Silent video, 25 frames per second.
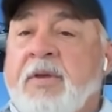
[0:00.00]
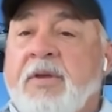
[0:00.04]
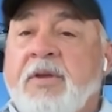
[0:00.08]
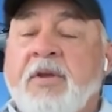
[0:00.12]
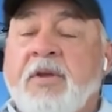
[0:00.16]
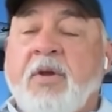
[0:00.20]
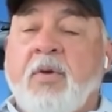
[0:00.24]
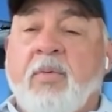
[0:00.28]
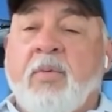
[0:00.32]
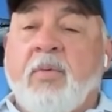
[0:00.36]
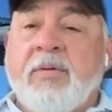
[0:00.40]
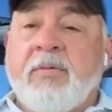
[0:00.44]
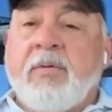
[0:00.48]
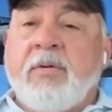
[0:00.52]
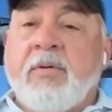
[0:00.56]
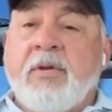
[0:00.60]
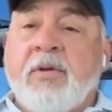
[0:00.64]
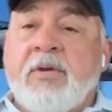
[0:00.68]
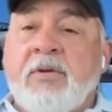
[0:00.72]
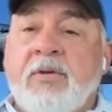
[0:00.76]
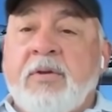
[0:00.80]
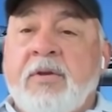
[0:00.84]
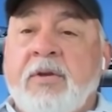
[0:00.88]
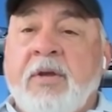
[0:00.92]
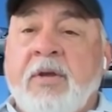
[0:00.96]
you know, we
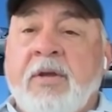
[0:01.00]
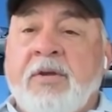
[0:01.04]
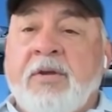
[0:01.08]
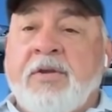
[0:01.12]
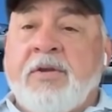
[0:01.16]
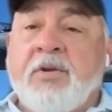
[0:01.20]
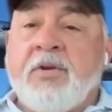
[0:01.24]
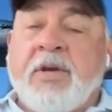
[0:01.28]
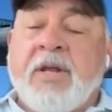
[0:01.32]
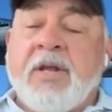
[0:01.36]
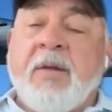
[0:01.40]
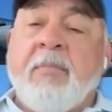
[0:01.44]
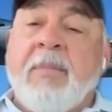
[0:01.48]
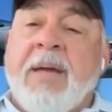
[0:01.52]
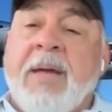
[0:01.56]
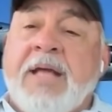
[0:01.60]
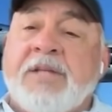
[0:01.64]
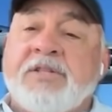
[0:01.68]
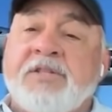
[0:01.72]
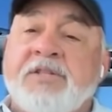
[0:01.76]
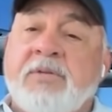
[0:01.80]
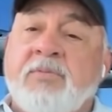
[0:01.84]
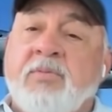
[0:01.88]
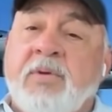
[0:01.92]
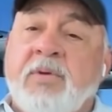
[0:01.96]
you, you can
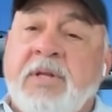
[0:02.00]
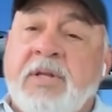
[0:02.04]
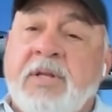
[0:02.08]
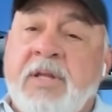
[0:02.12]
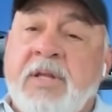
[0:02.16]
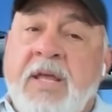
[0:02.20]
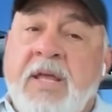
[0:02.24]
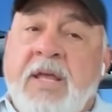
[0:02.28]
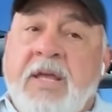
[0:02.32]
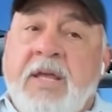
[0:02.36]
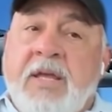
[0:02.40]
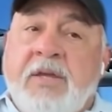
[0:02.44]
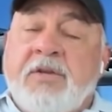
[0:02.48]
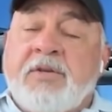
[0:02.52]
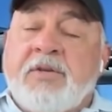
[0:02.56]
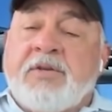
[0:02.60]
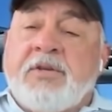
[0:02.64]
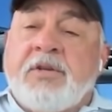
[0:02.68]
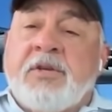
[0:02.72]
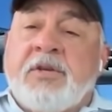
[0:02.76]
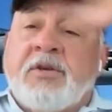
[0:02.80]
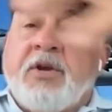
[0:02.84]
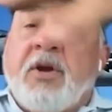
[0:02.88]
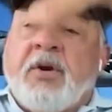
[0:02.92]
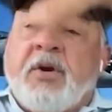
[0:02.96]
imagine what you,
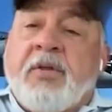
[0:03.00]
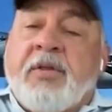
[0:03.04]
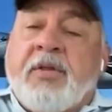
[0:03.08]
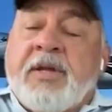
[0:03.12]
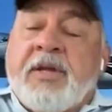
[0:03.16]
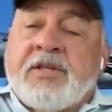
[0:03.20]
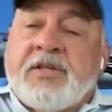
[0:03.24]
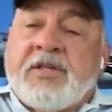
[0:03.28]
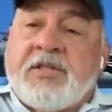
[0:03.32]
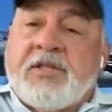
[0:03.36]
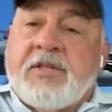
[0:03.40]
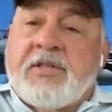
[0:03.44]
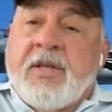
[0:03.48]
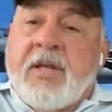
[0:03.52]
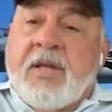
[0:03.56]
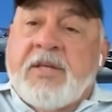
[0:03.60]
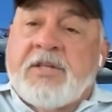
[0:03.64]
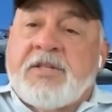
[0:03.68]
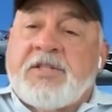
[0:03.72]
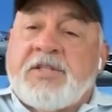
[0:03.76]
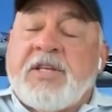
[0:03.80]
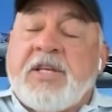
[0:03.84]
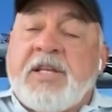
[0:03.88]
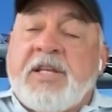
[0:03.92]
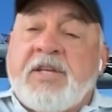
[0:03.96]
you go to these uh,
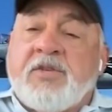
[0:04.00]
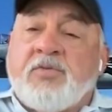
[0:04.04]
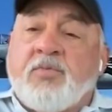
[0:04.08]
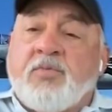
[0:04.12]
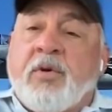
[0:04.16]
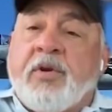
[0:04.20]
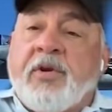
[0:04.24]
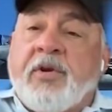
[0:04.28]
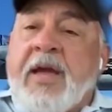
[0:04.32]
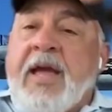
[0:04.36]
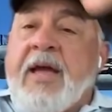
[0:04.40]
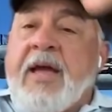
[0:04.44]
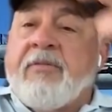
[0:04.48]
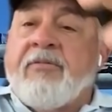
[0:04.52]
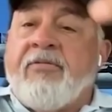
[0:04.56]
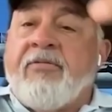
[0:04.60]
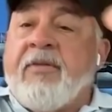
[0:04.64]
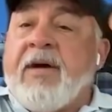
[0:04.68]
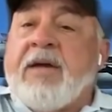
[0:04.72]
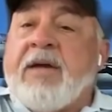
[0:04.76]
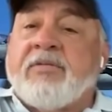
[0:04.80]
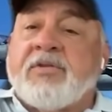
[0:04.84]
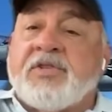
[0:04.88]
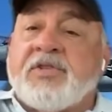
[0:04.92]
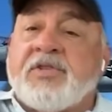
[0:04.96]
cities where you have
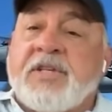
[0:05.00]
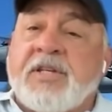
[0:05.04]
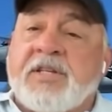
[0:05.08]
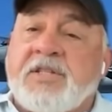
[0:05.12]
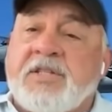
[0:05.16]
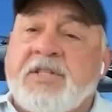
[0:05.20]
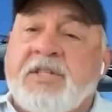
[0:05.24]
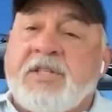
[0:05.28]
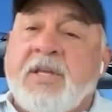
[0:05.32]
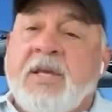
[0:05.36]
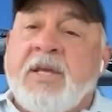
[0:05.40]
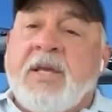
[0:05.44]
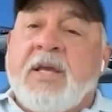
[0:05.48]
five or six